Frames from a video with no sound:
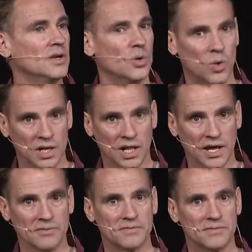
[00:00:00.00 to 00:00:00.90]
One
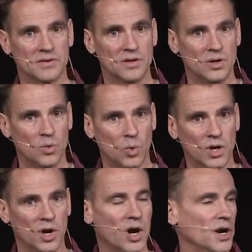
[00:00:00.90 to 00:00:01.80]
life,
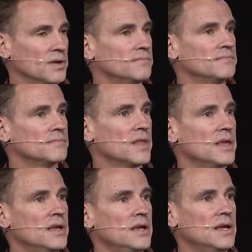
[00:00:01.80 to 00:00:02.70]
one heart
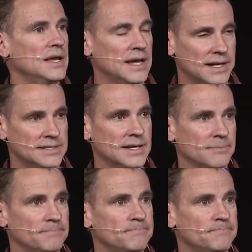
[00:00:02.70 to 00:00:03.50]
at a time.